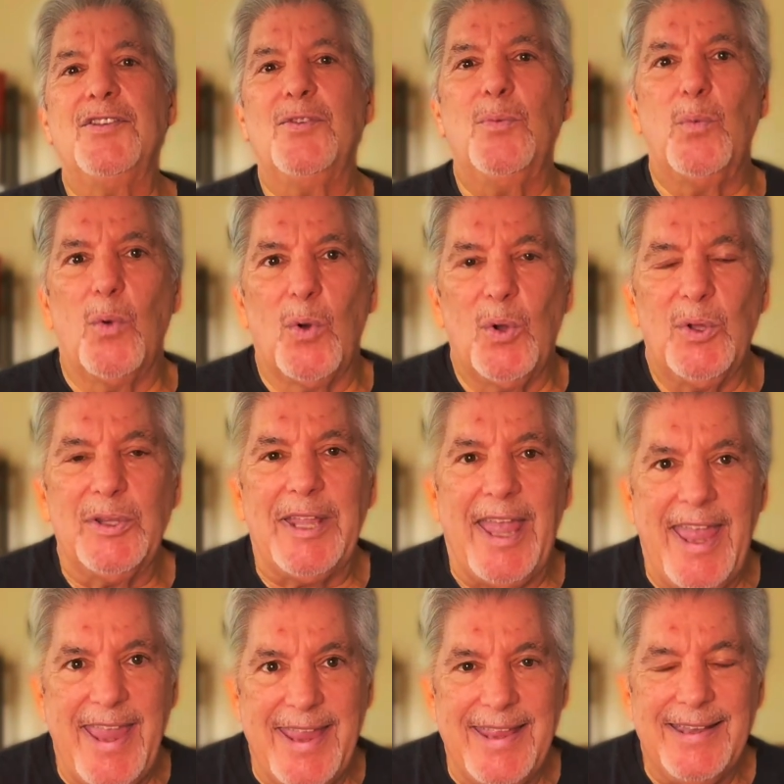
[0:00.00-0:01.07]
the world
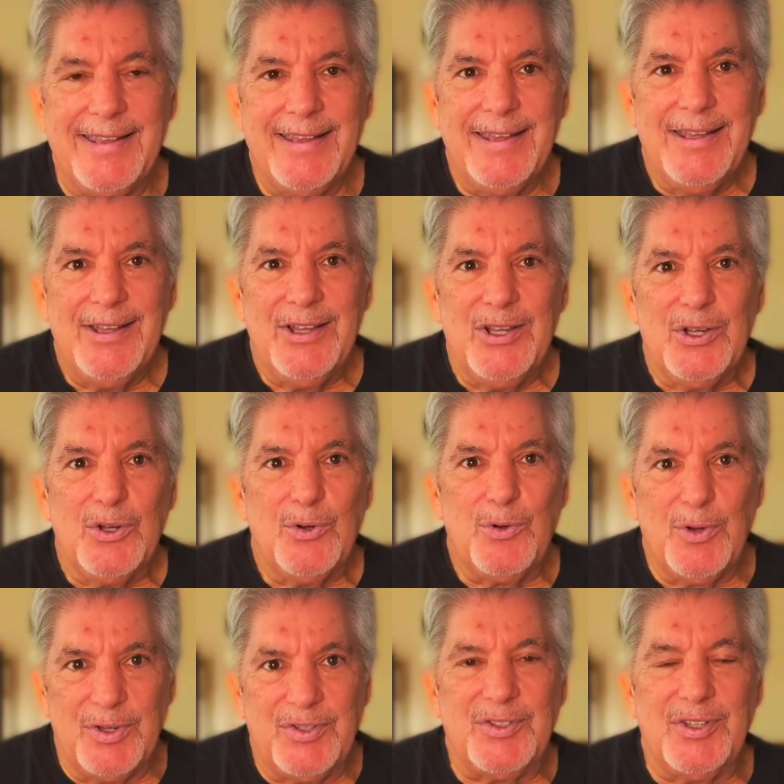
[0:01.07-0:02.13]
hate
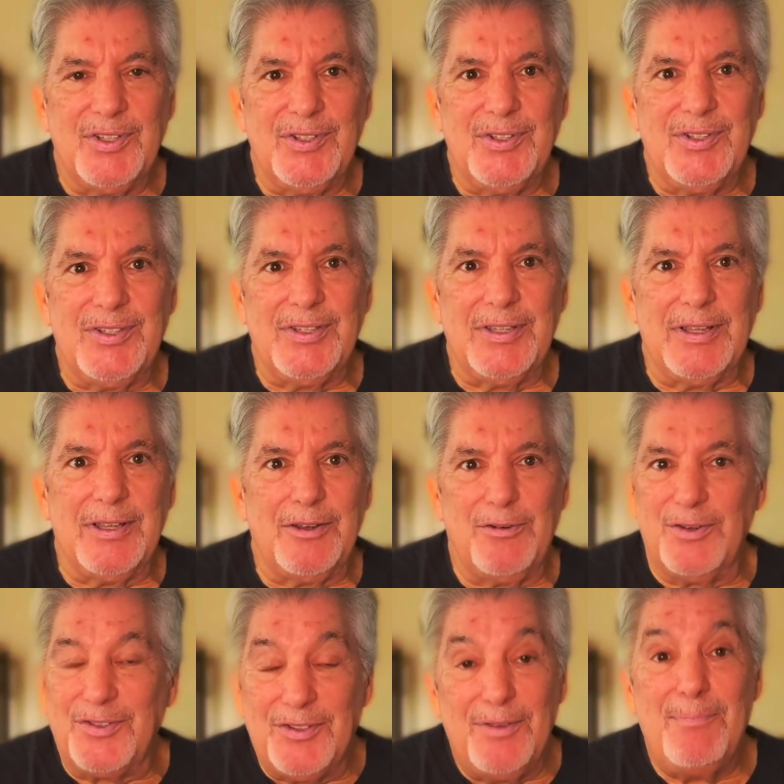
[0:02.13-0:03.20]
Christian
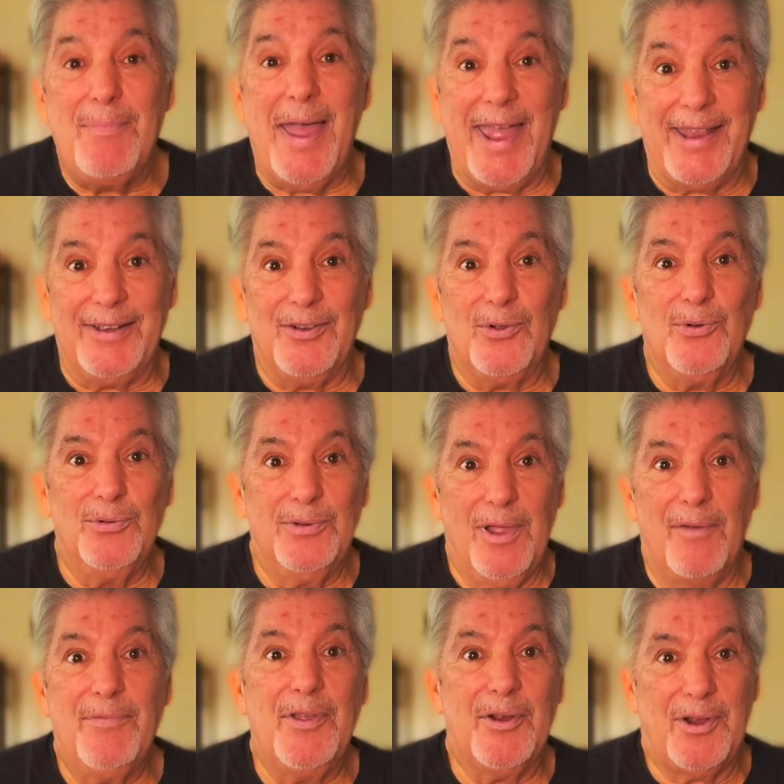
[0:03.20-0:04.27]
men who
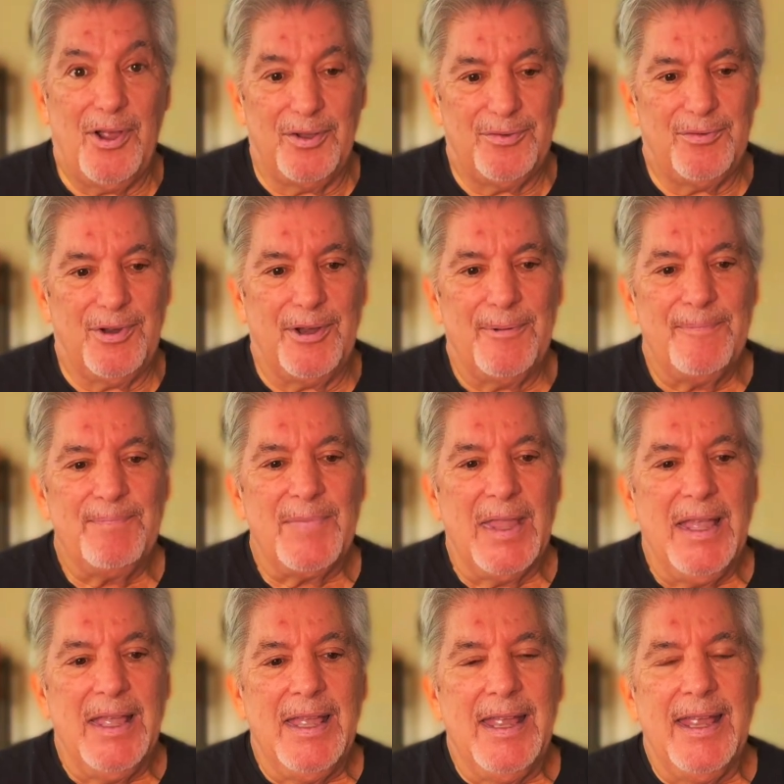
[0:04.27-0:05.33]
love their country?
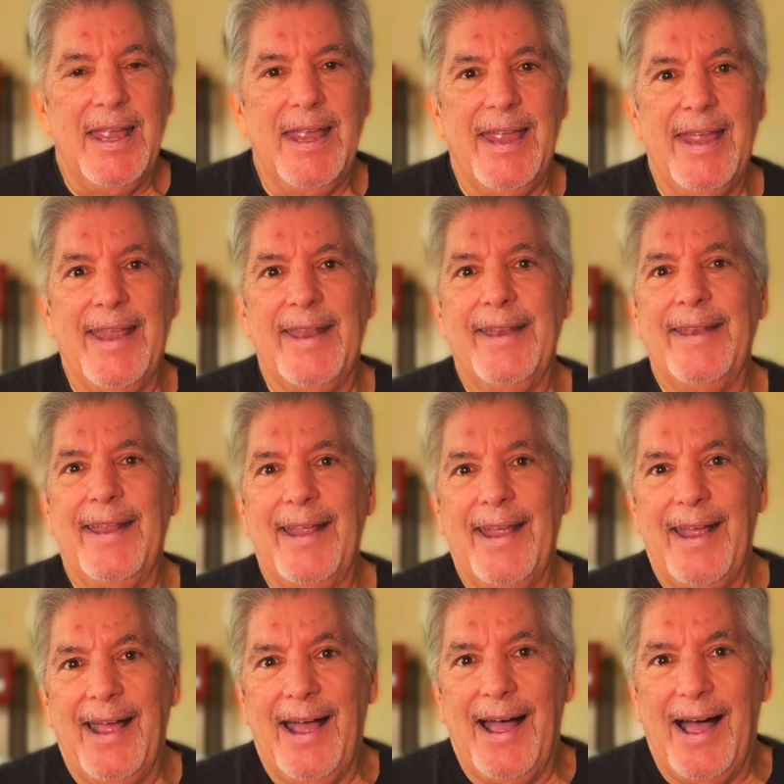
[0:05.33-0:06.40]
And
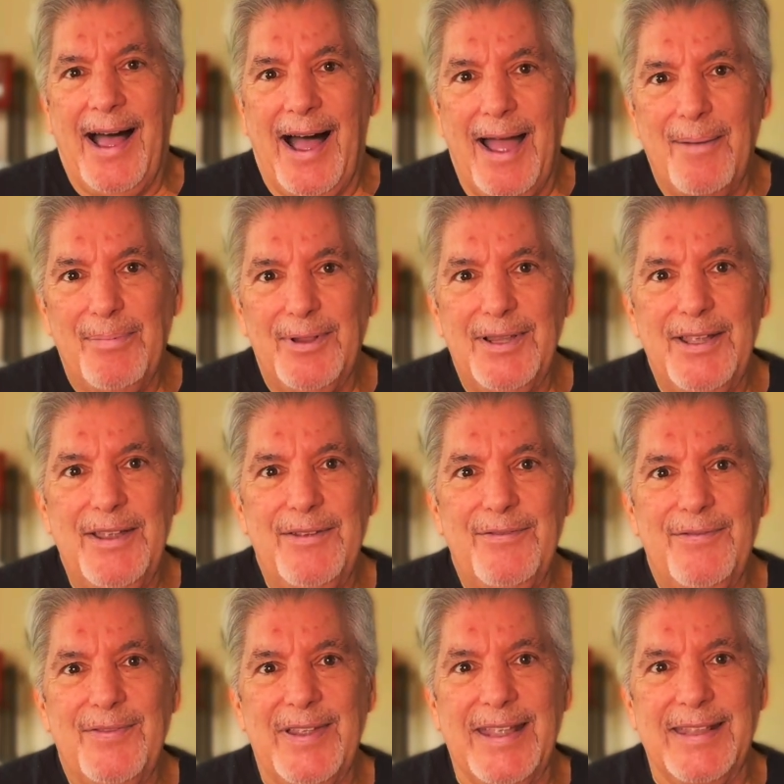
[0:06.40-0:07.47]
I
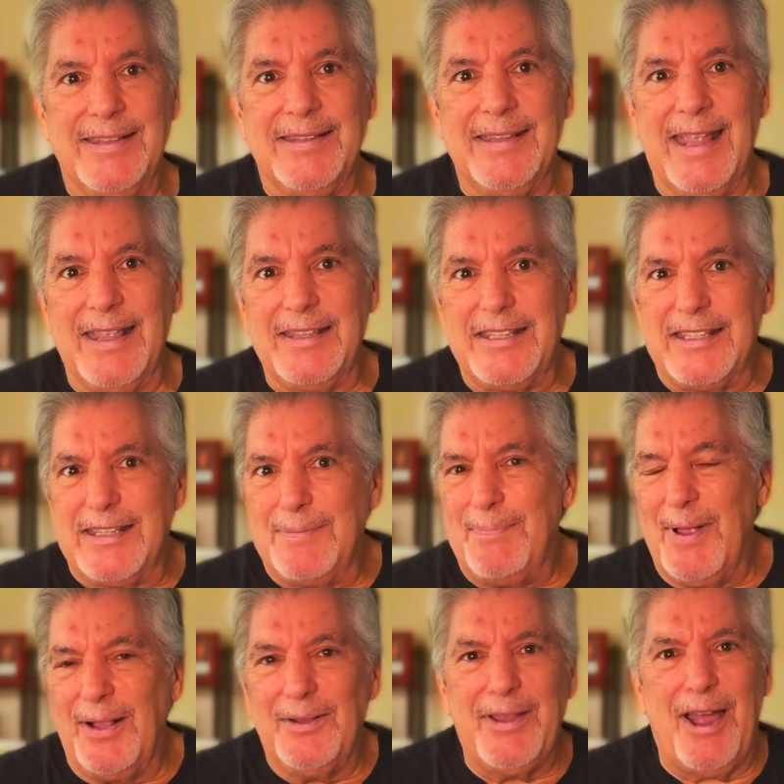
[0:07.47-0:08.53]
believe it
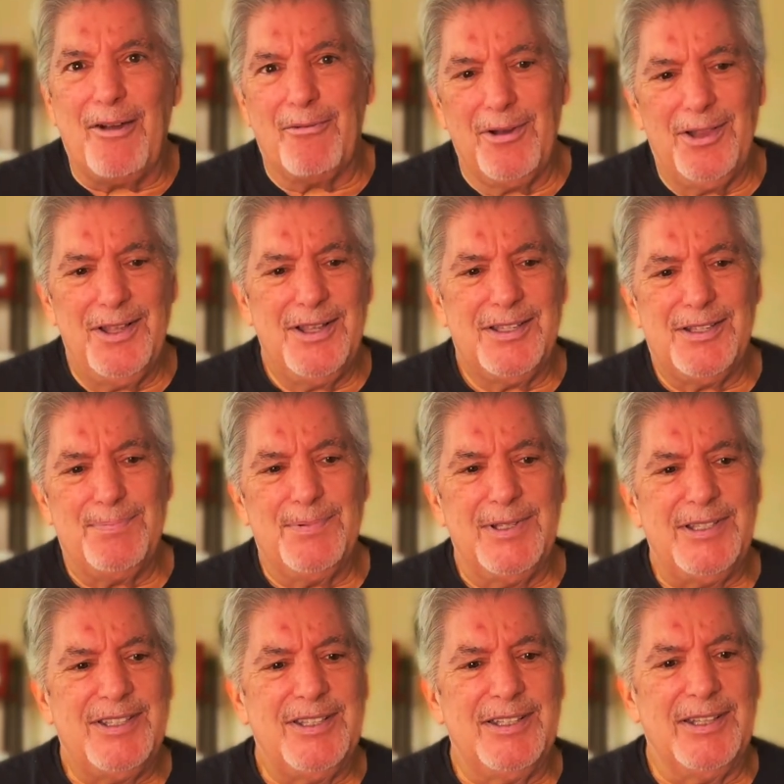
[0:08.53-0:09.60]
spelled out really
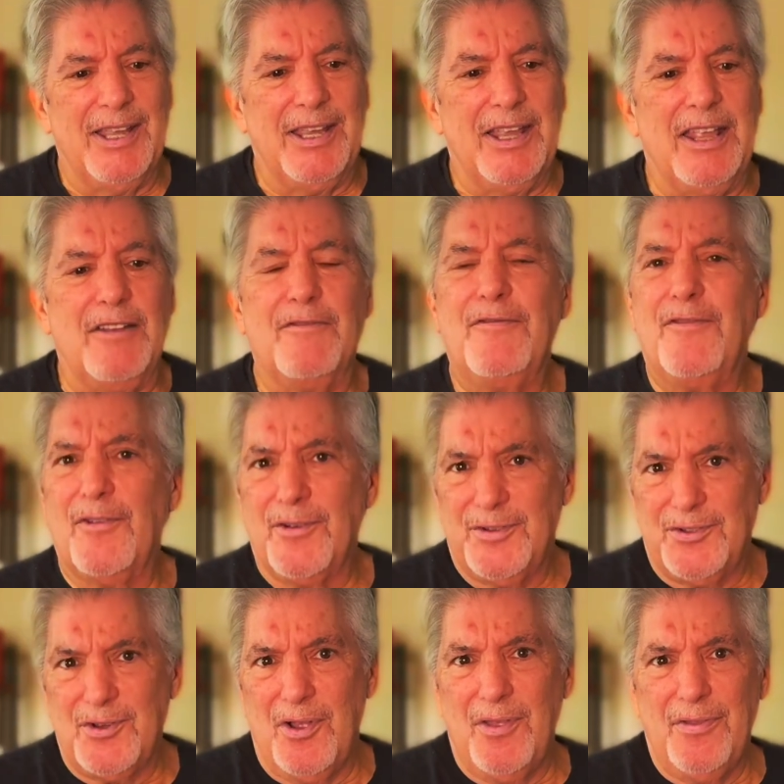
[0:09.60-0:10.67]
explicitly in 1
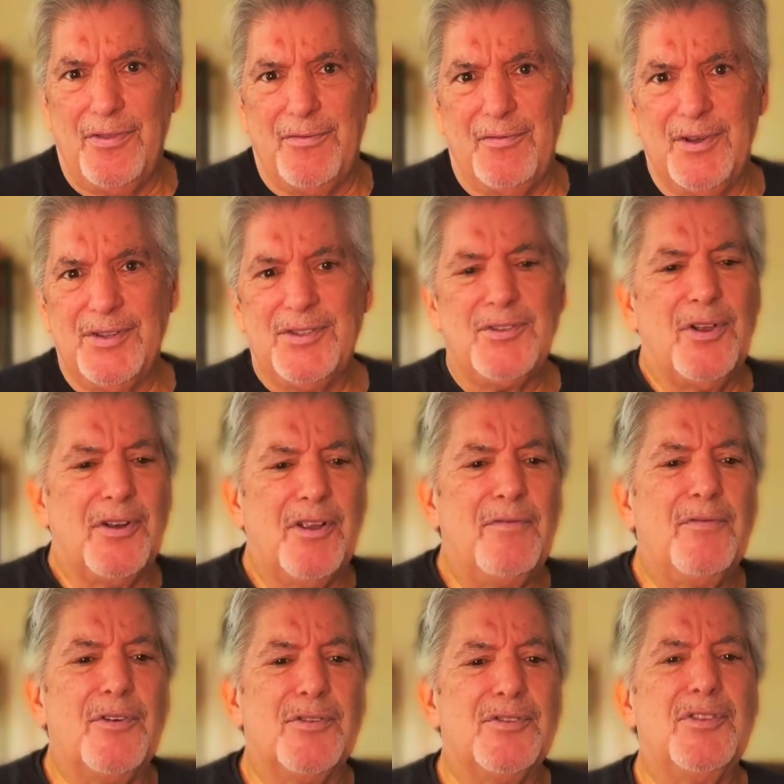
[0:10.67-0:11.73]
John 3, starting on
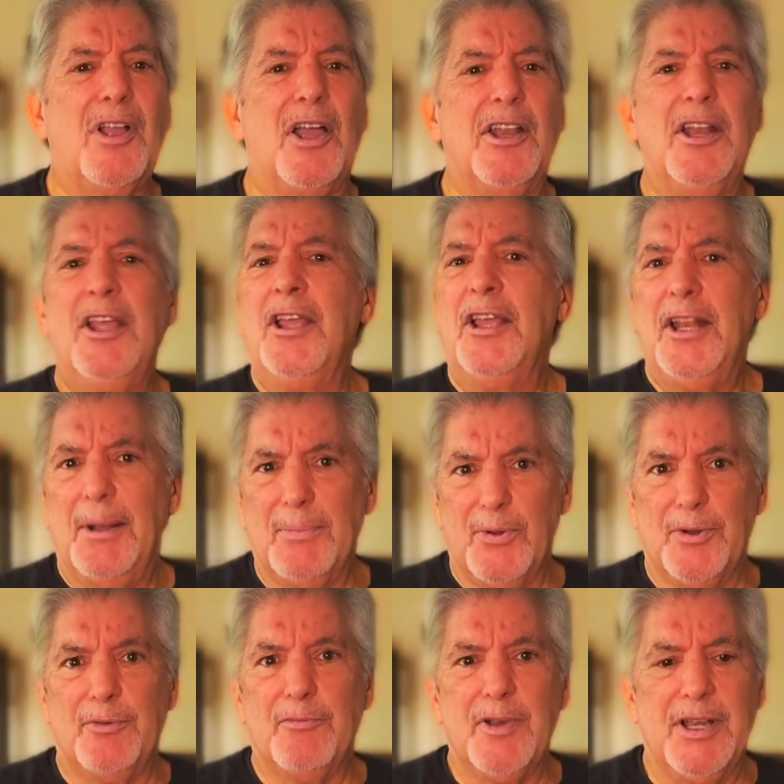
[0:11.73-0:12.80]
verse 9. I'm going
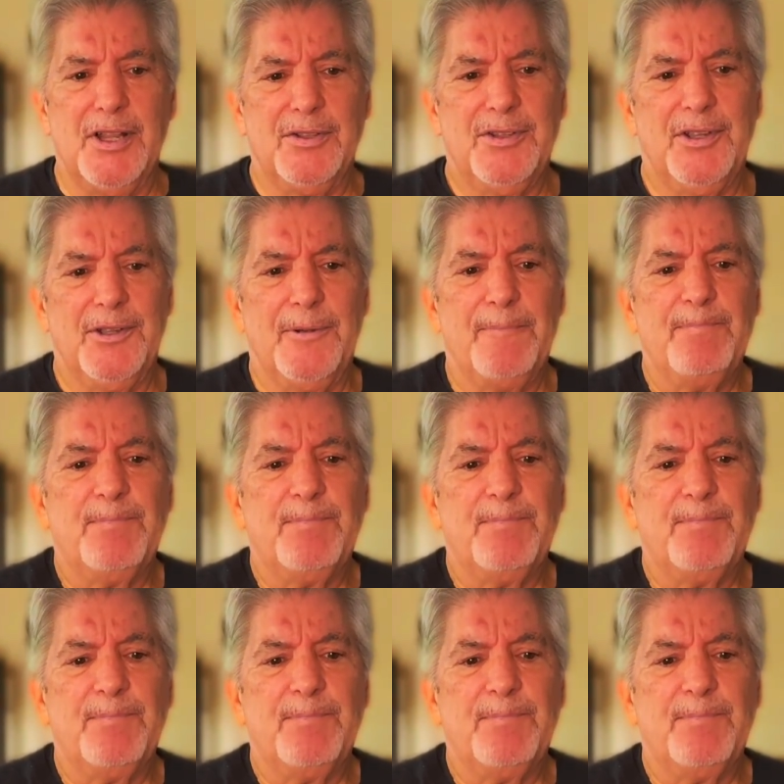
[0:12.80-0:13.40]
to read it to you.